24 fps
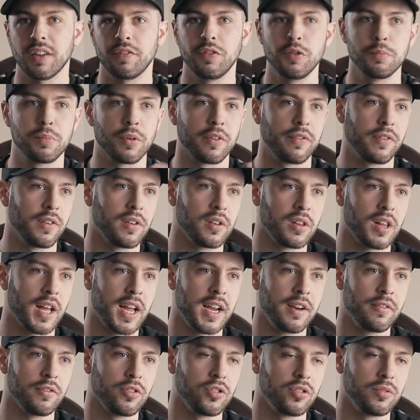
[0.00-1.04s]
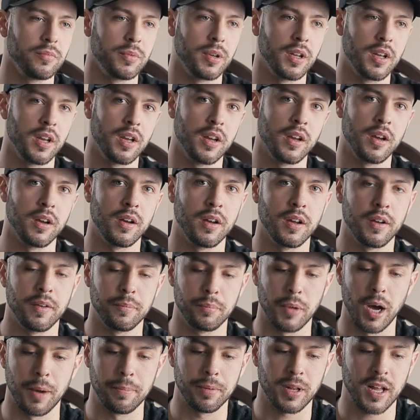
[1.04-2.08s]
If you prefer Lightroom,
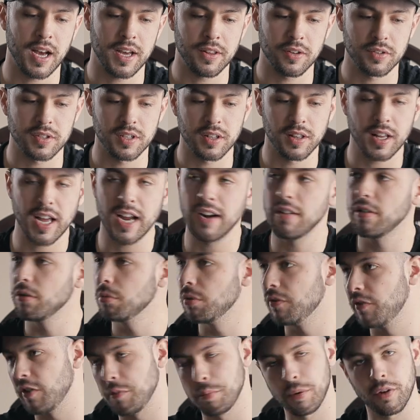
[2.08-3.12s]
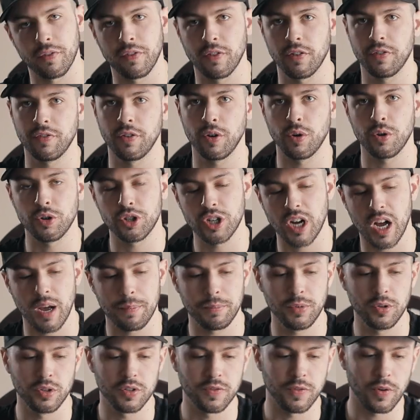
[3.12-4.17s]
apply those in Lightroom. If you prefer
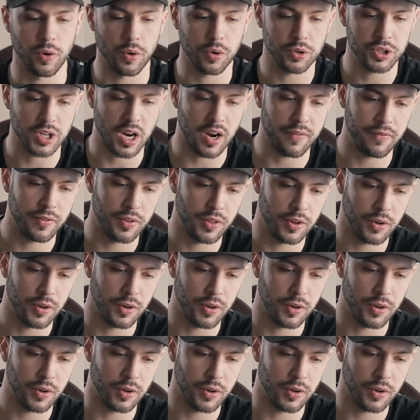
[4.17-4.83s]
Photoshop, use Photoshop for